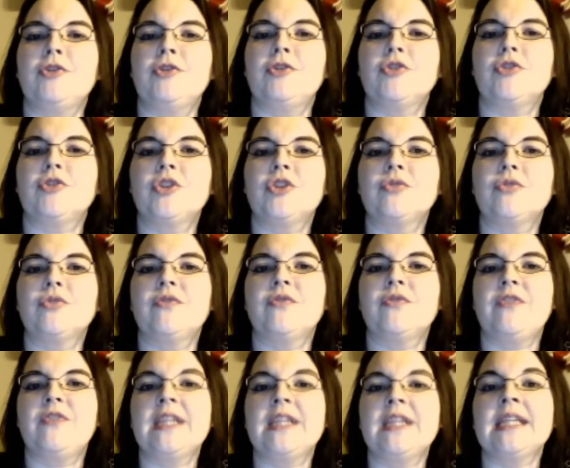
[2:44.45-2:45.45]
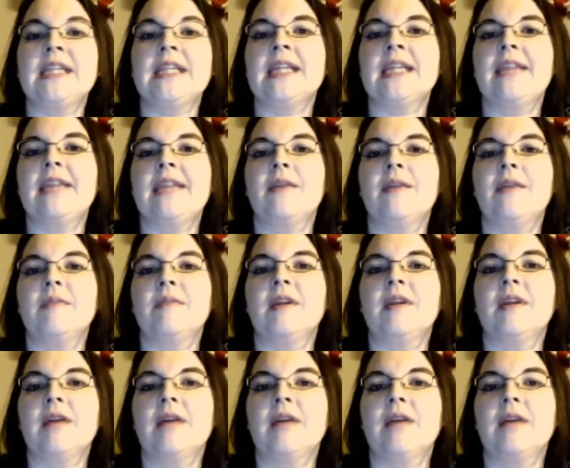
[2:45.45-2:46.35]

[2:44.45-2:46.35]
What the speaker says: your children feeling like they're